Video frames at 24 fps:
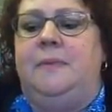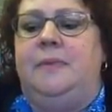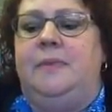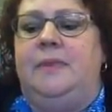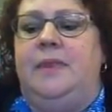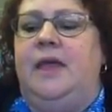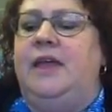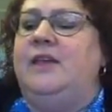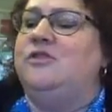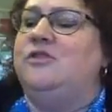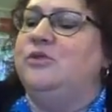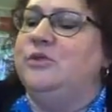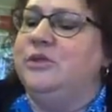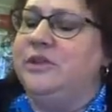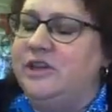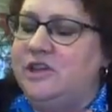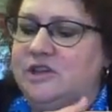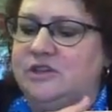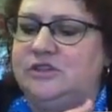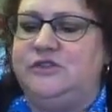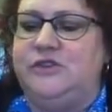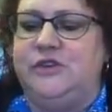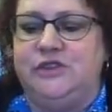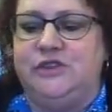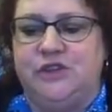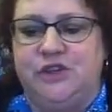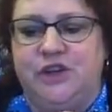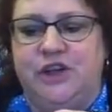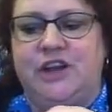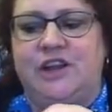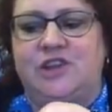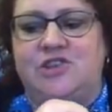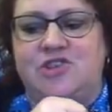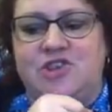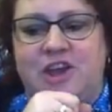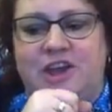His religious views are going
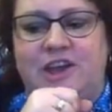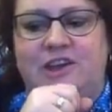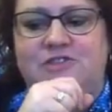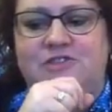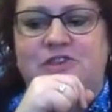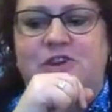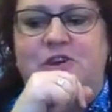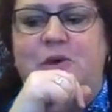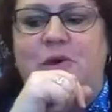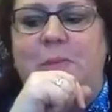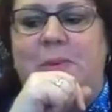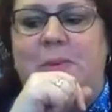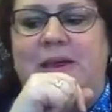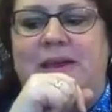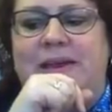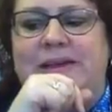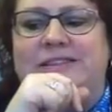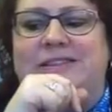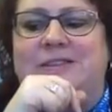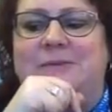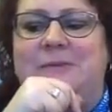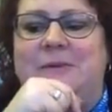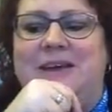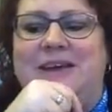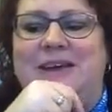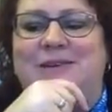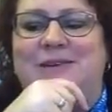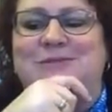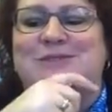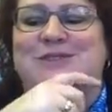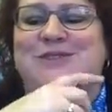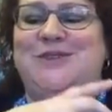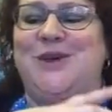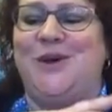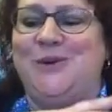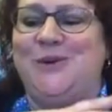to change, though, because he becomes
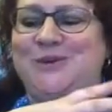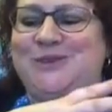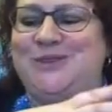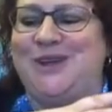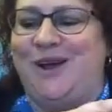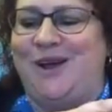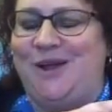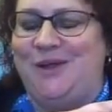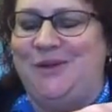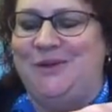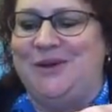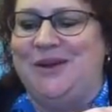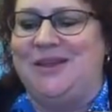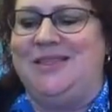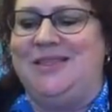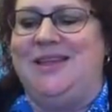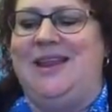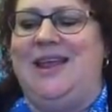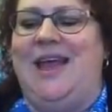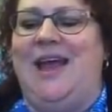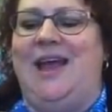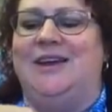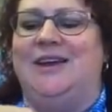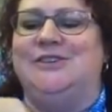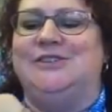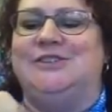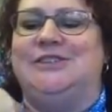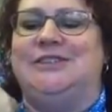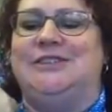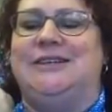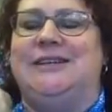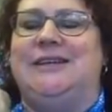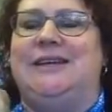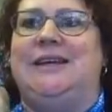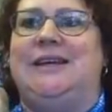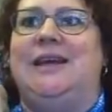so tolerant that he
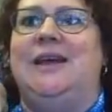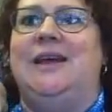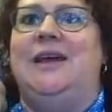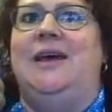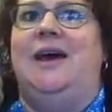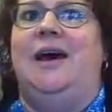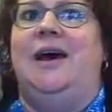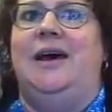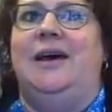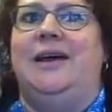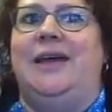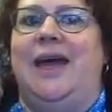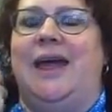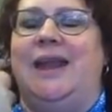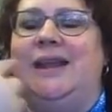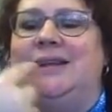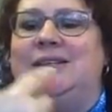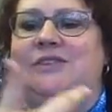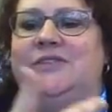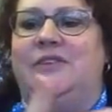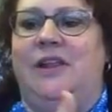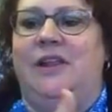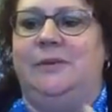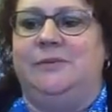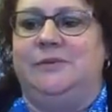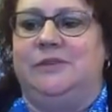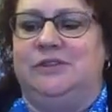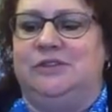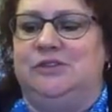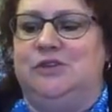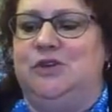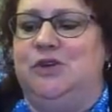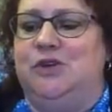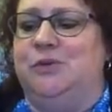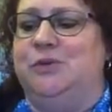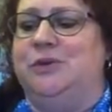actually kind of develops this
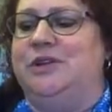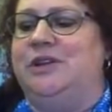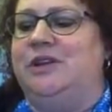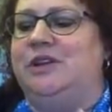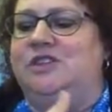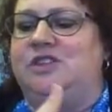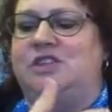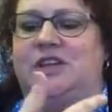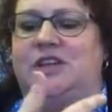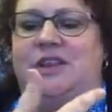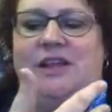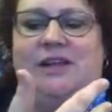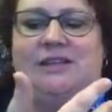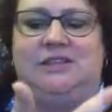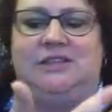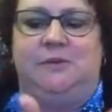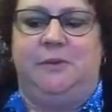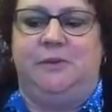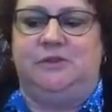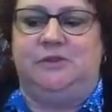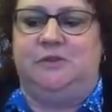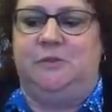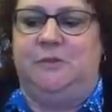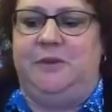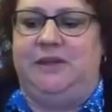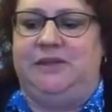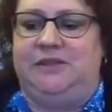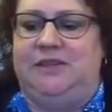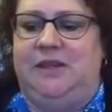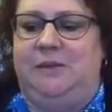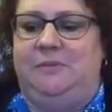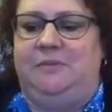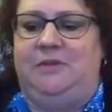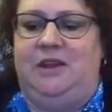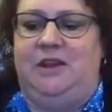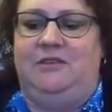new religion that's supposed to be
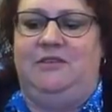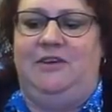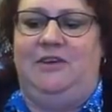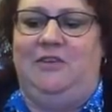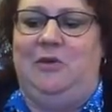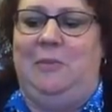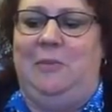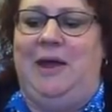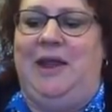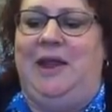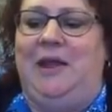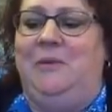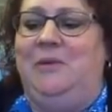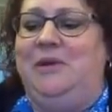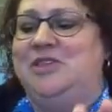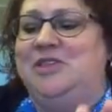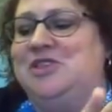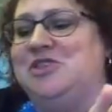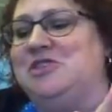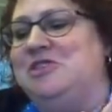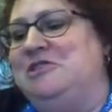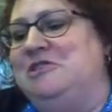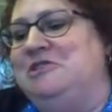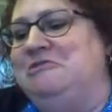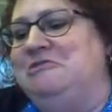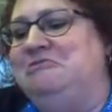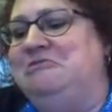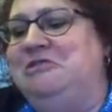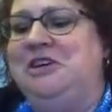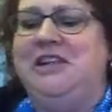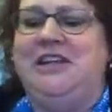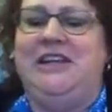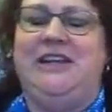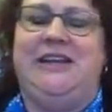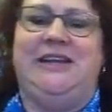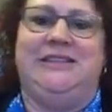accepting of everybody, which
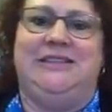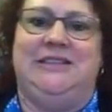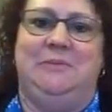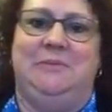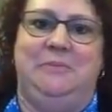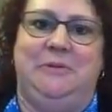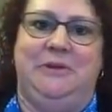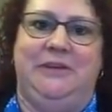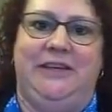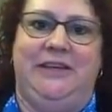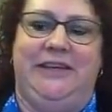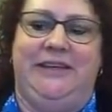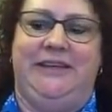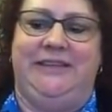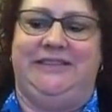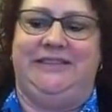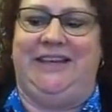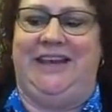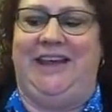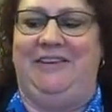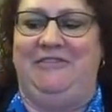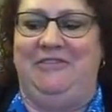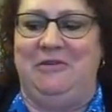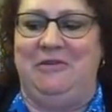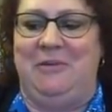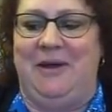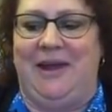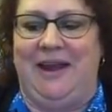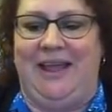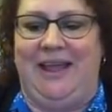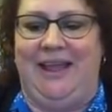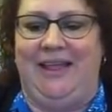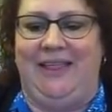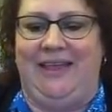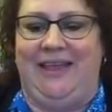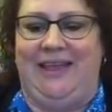really doesn't please everybody
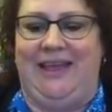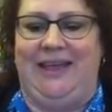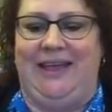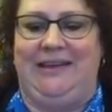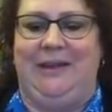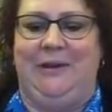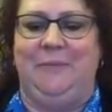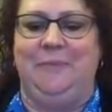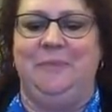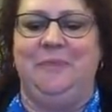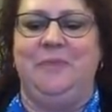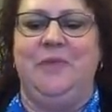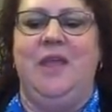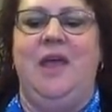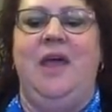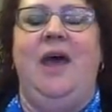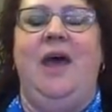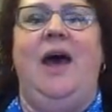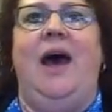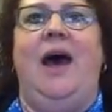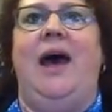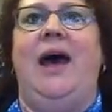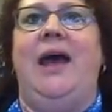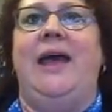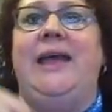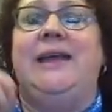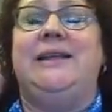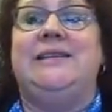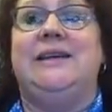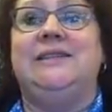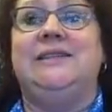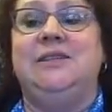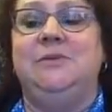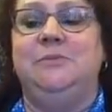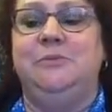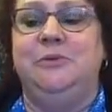in the kingdom. He
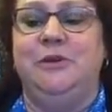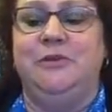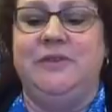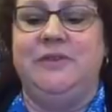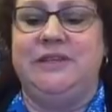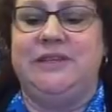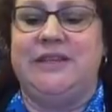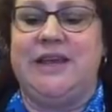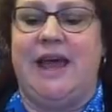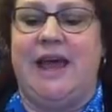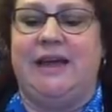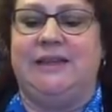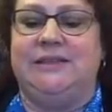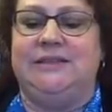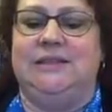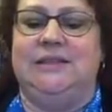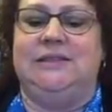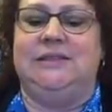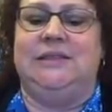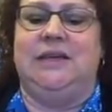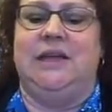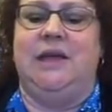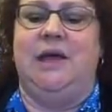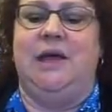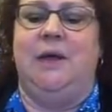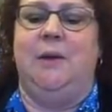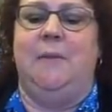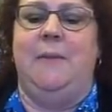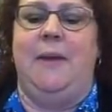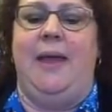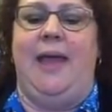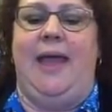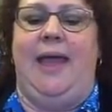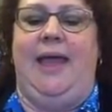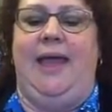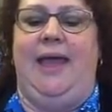does improve the tax system
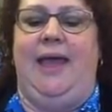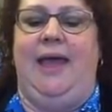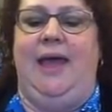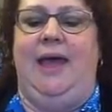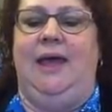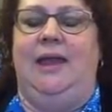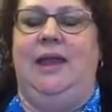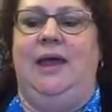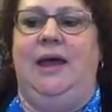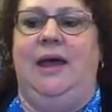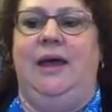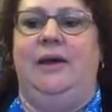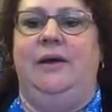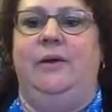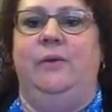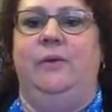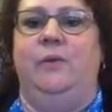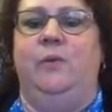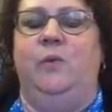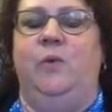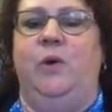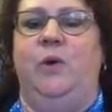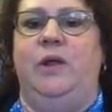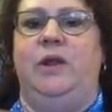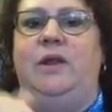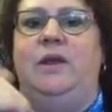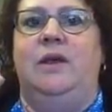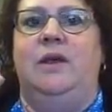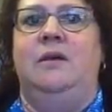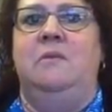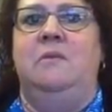and would